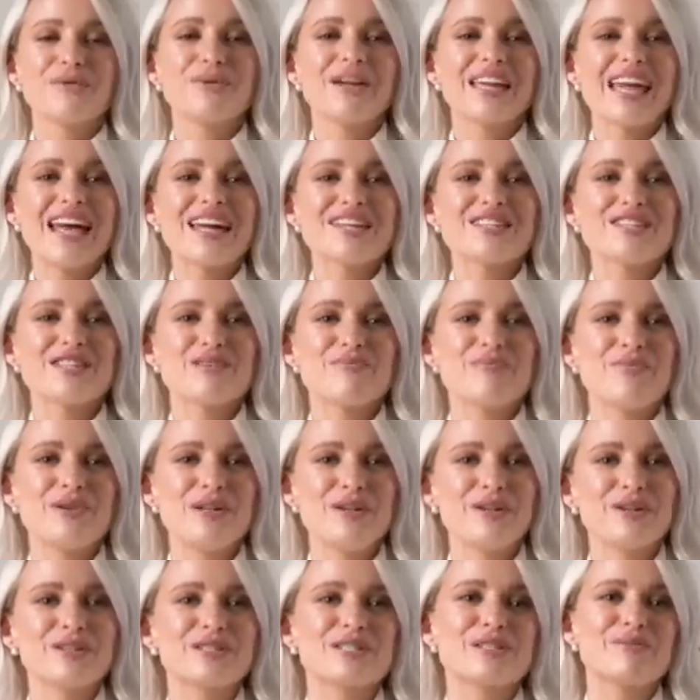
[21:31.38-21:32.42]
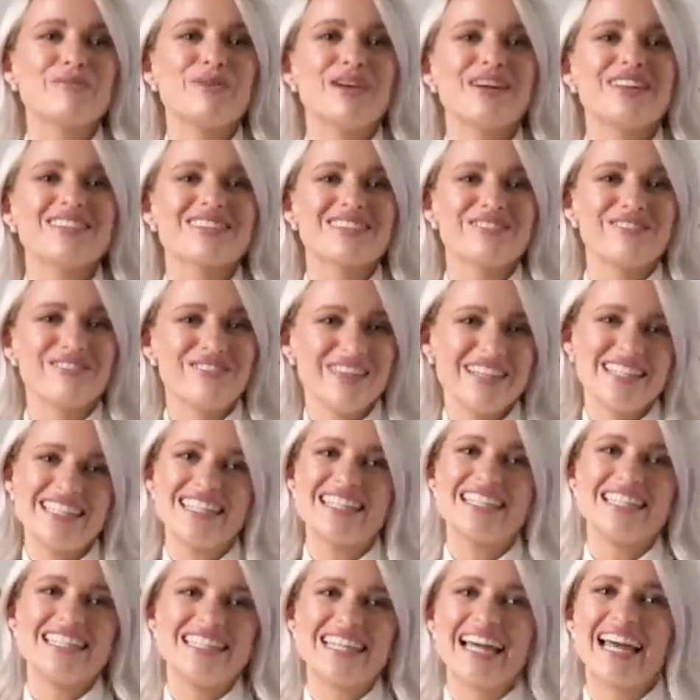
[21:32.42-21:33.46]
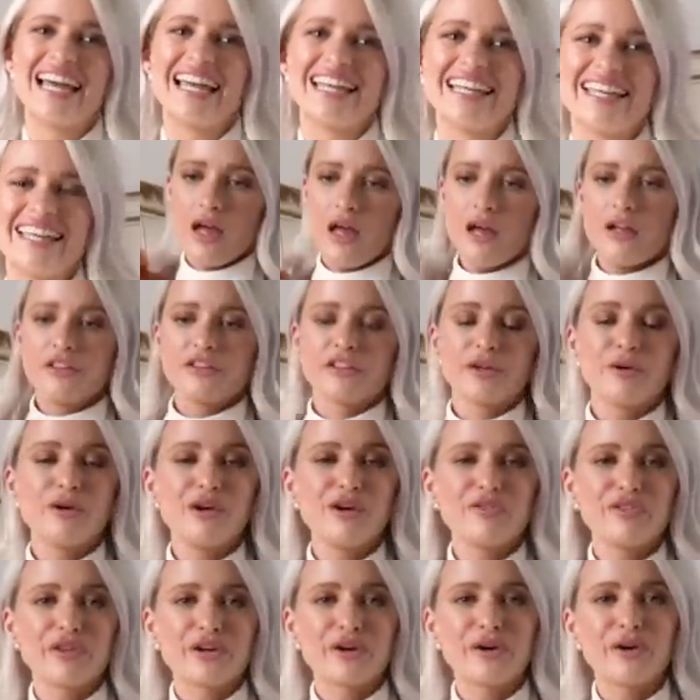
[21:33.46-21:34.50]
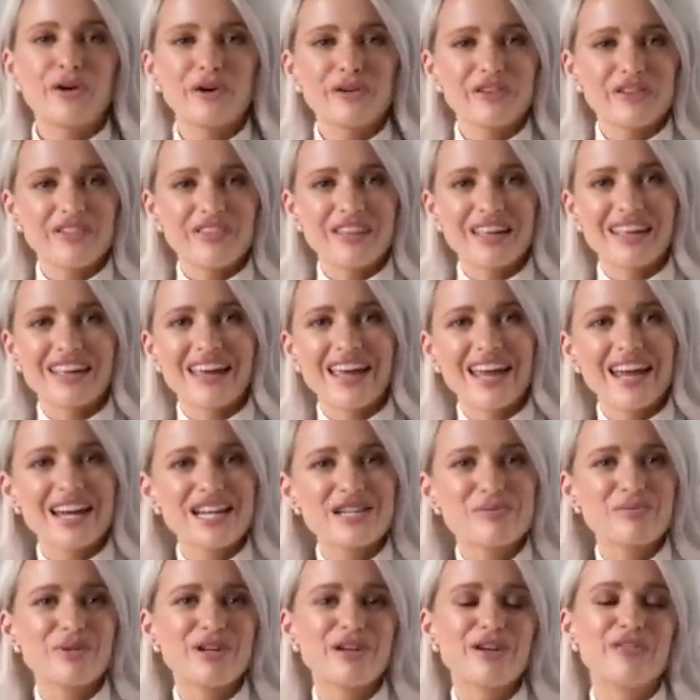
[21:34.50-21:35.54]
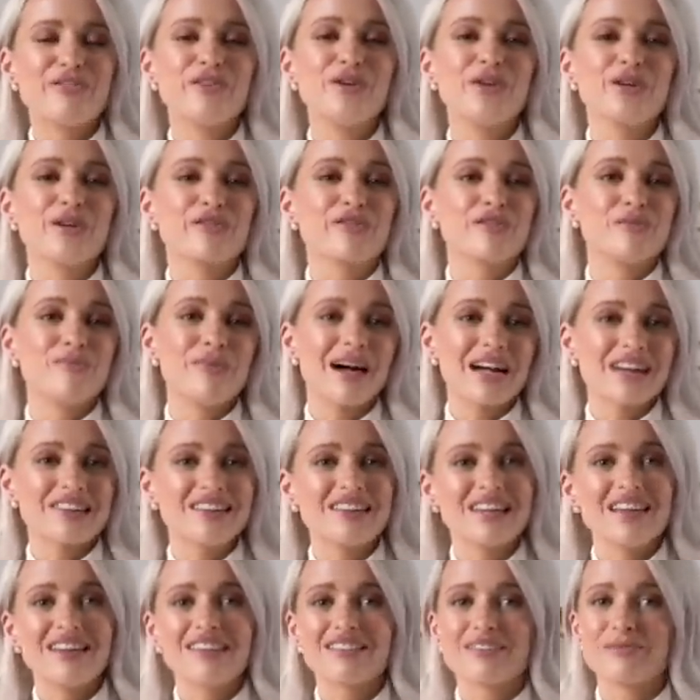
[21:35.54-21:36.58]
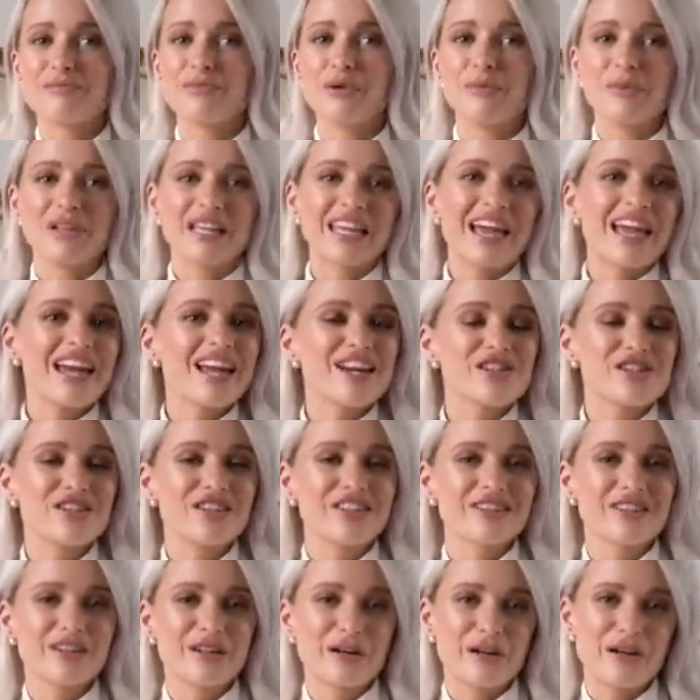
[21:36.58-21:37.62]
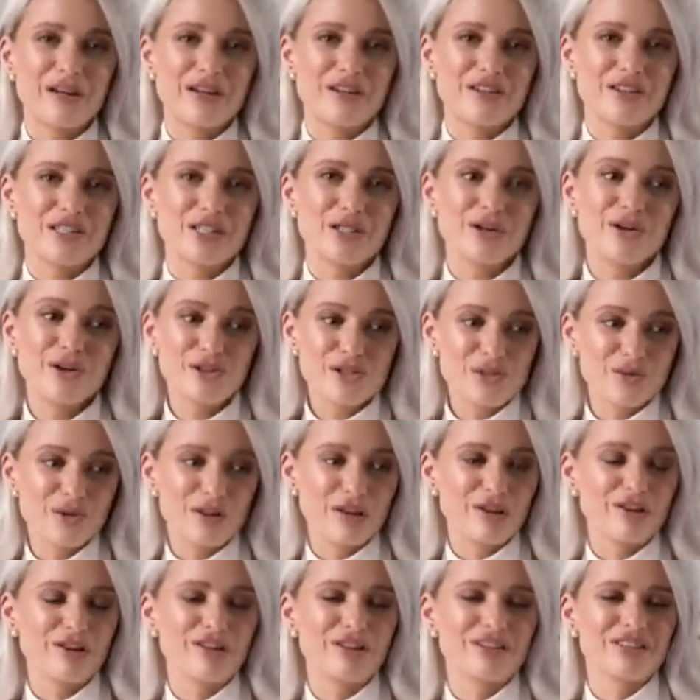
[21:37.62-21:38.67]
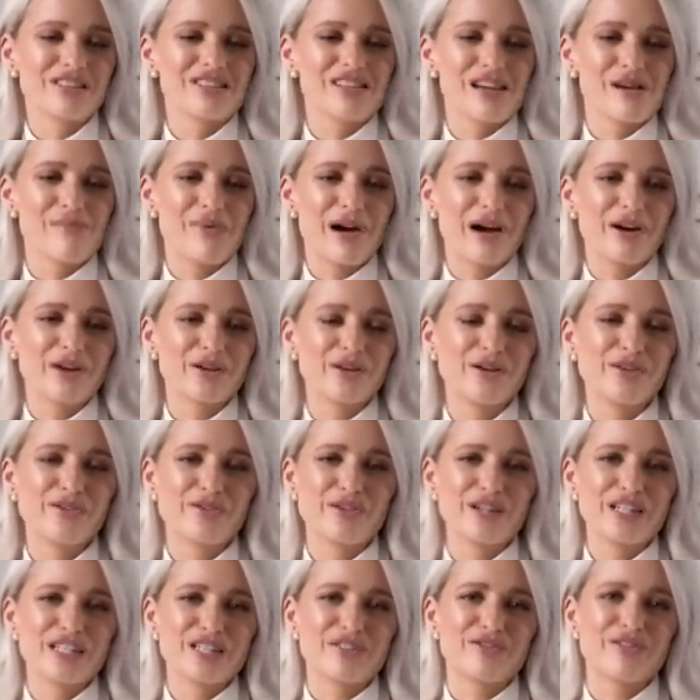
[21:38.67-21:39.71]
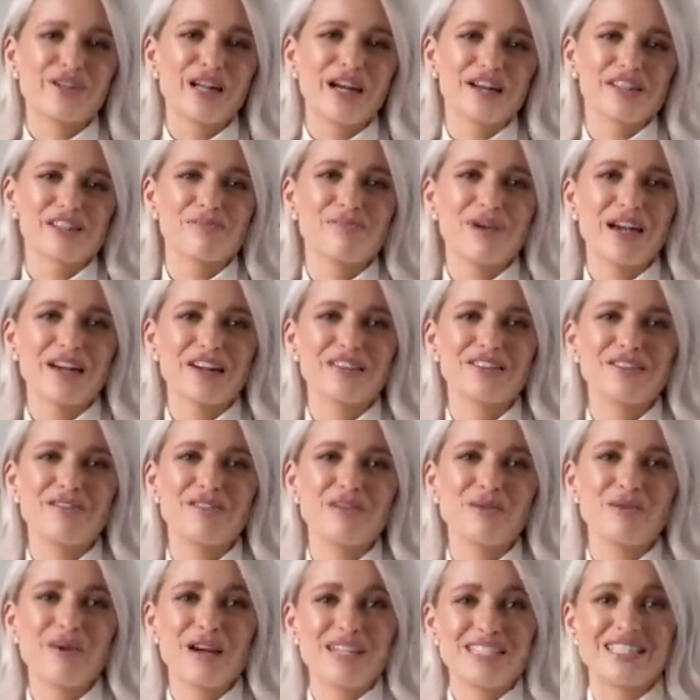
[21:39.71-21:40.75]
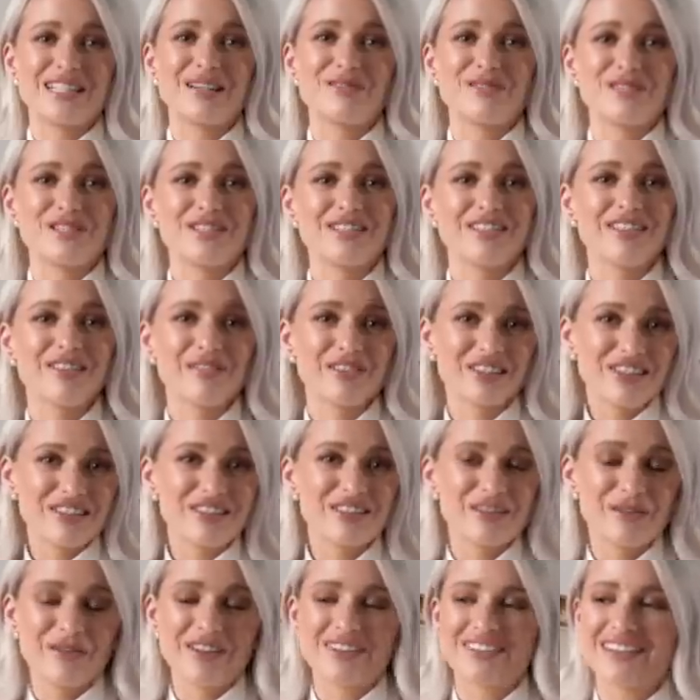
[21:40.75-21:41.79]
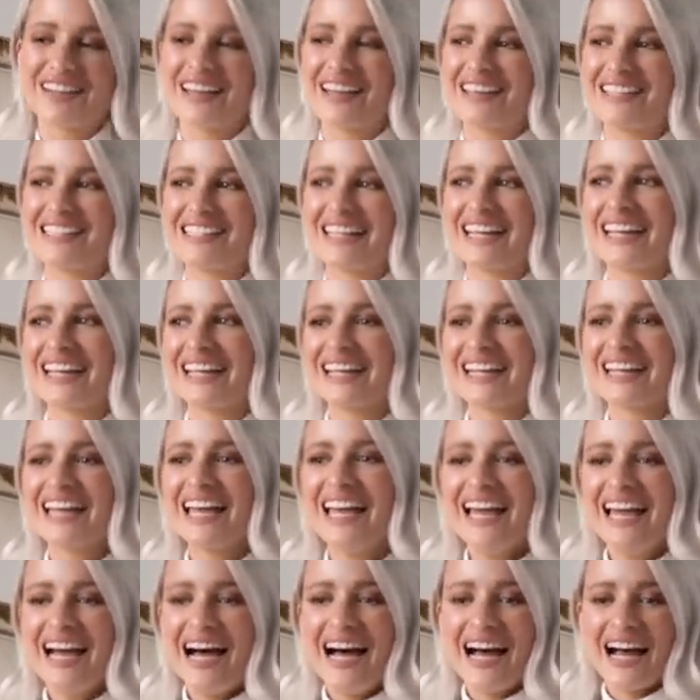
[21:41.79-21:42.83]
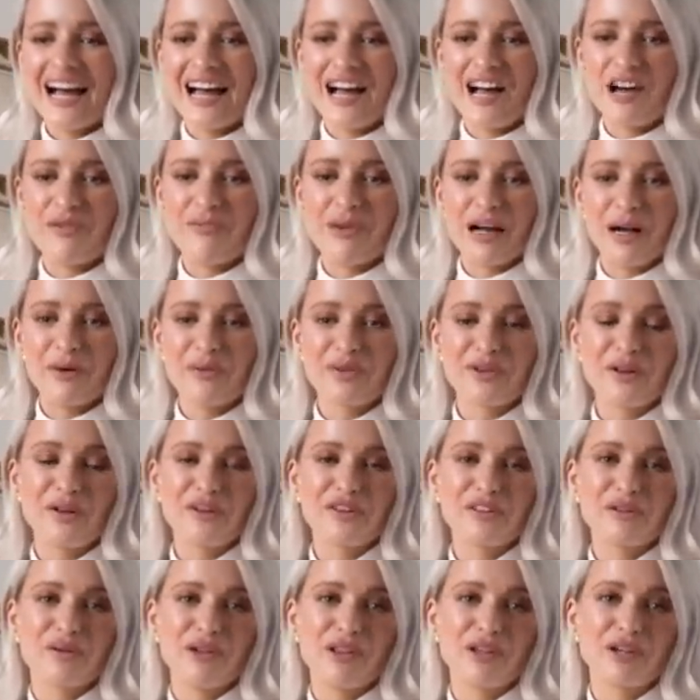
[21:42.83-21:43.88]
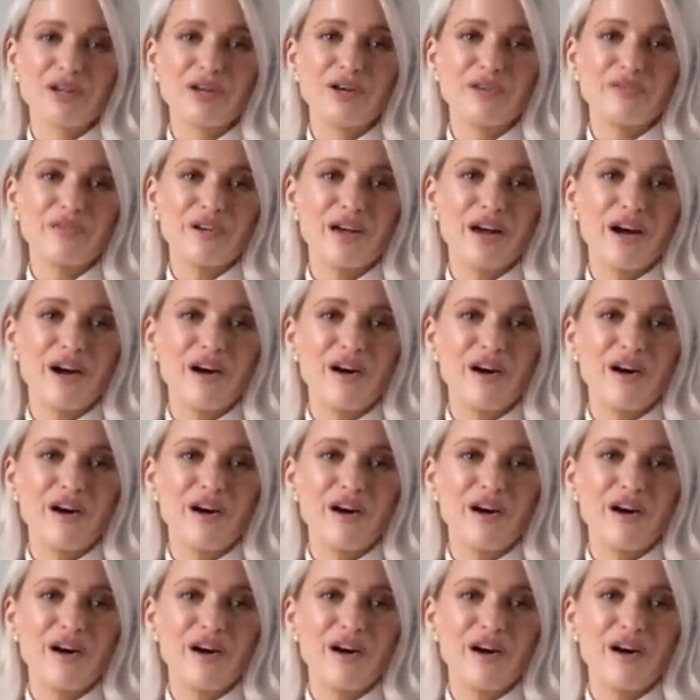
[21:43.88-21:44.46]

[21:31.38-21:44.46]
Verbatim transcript: So we get to the penultimate fitting day. So over the course of the engagement, a few different magazines and publications have gotten in touch with us about covering different aspects of the wedding, which is obviously so exciting. I was also on the cover